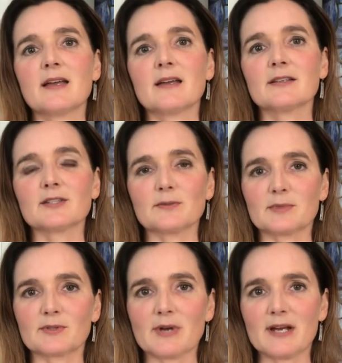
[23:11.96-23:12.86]

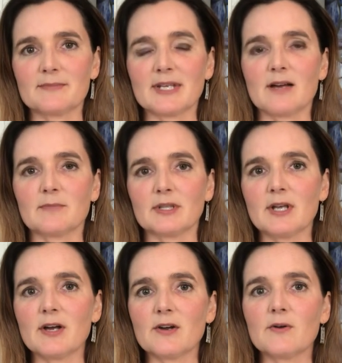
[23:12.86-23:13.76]
subscribe down
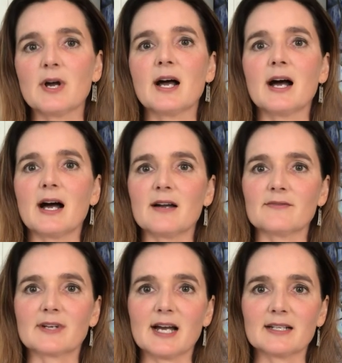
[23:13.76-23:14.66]
below.
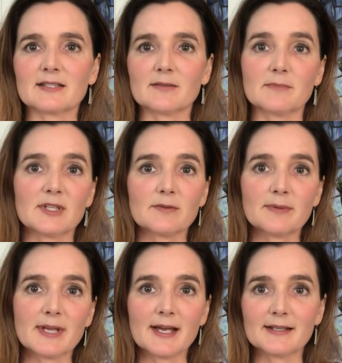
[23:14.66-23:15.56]
I've got some meal
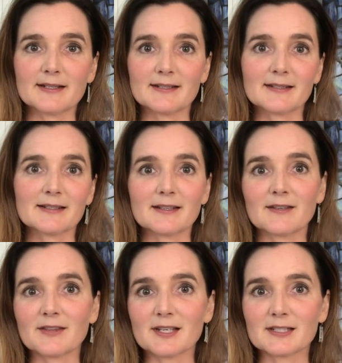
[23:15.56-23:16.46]
planning
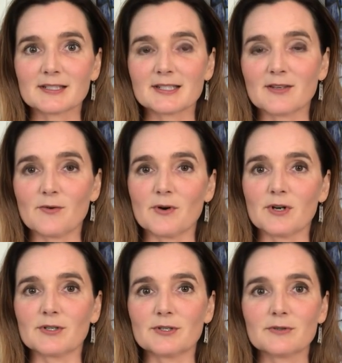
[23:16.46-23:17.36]
things
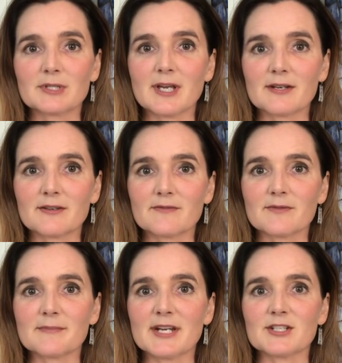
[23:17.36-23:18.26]
or newsletter
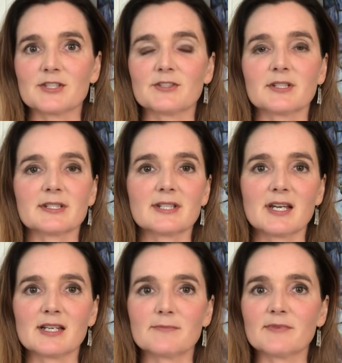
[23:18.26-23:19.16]
information. You can
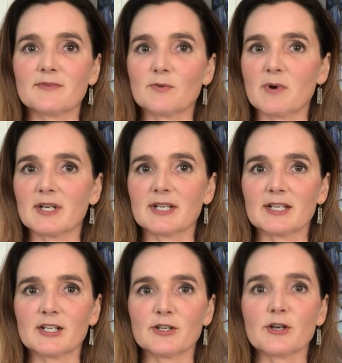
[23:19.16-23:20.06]
sign up if you want to
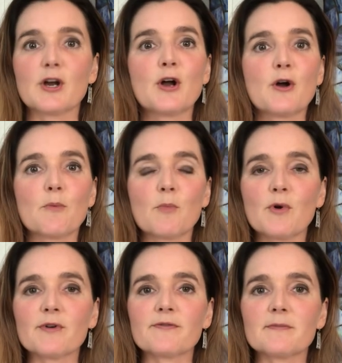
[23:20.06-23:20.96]
hear
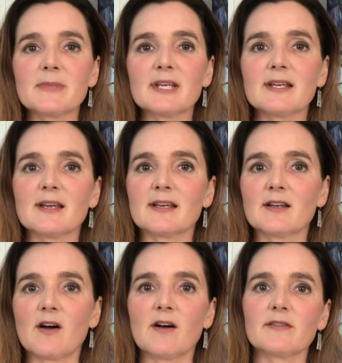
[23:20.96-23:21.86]
more from me, and
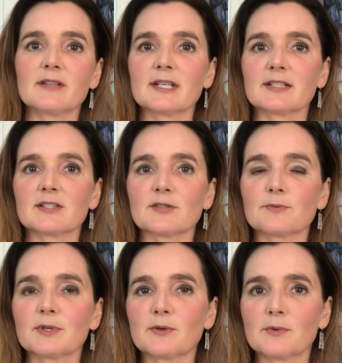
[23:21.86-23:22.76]
all the links to
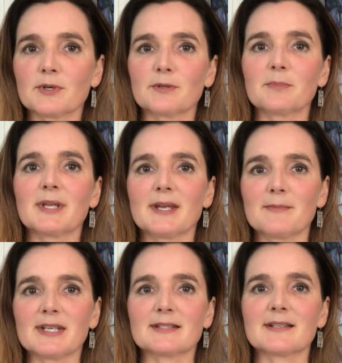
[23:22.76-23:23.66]
real world
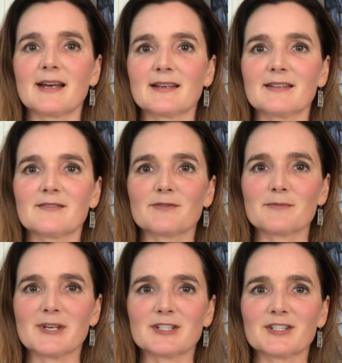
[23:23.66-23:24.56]
plant-based diet
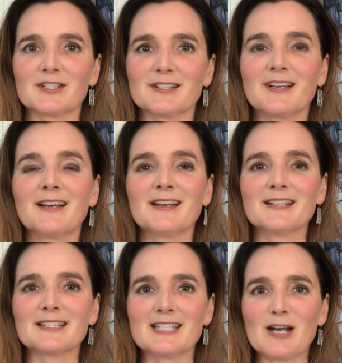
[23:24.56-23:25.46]
information
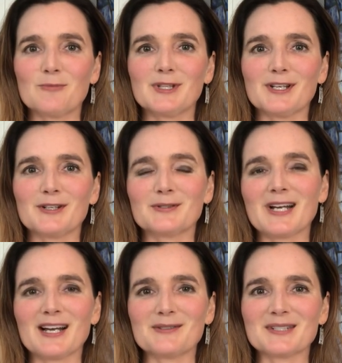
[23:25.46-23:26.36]
down below.
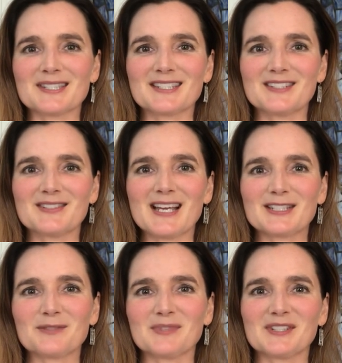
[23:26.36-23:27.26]
I will see you
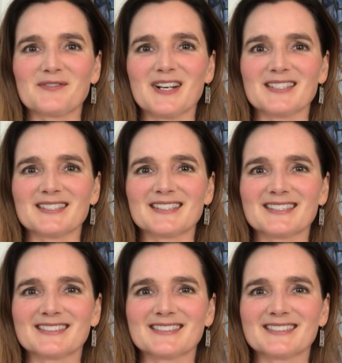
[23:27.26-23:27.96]
next week, friends.